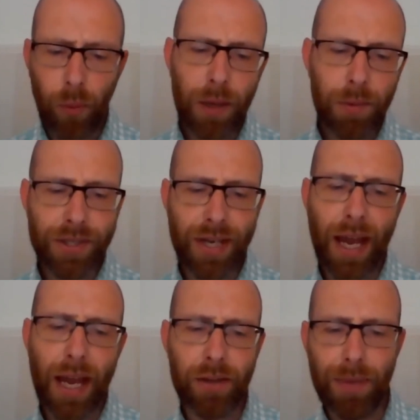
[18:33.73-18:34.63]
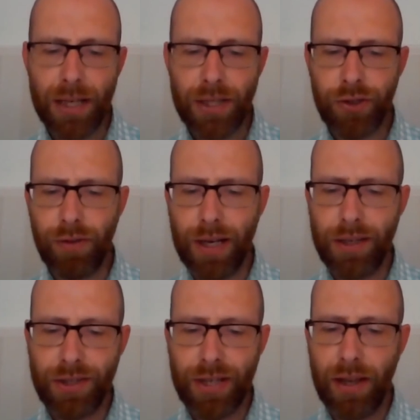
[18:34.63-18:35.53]
And when it was day, the
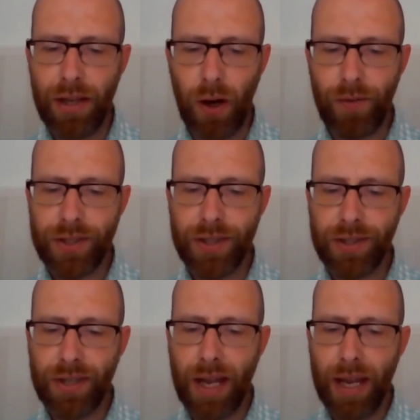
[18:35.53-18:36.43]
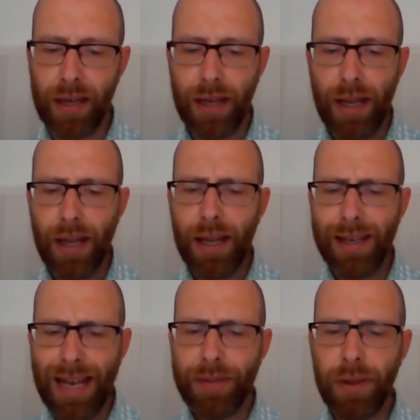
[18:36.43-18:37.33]
magistrate sent the officers, saying,
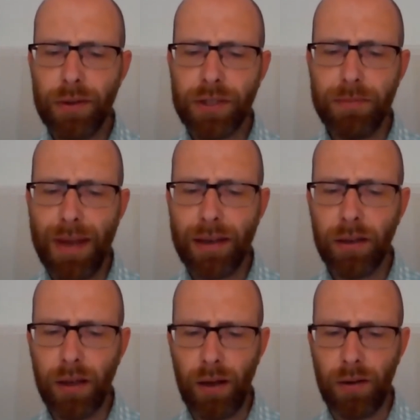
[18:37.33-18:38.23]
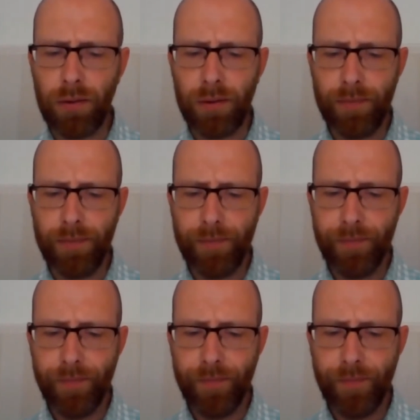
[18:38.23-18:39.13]
Let those men go.
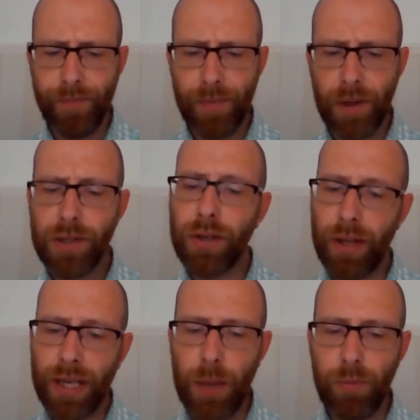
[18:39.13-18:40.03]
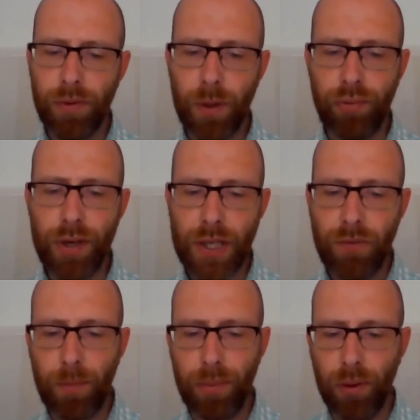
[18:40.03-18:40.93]
So the keeper of the
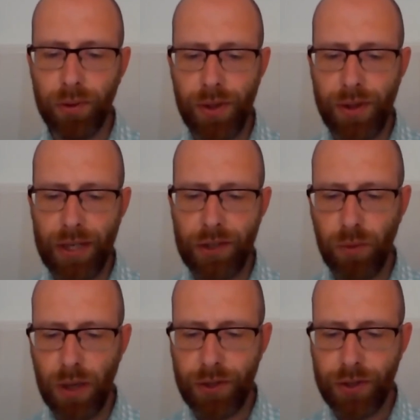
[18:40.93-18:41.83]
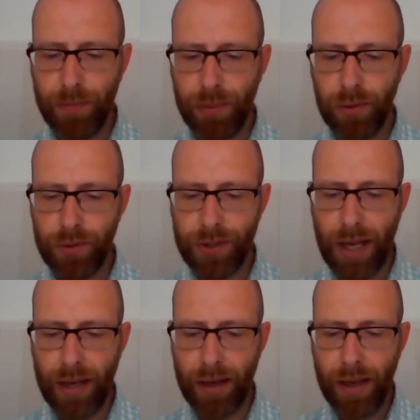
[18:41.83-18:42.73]
prison reported these words to Paul,
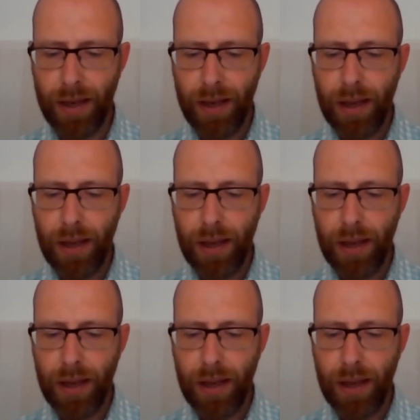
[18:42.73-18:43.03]
saying,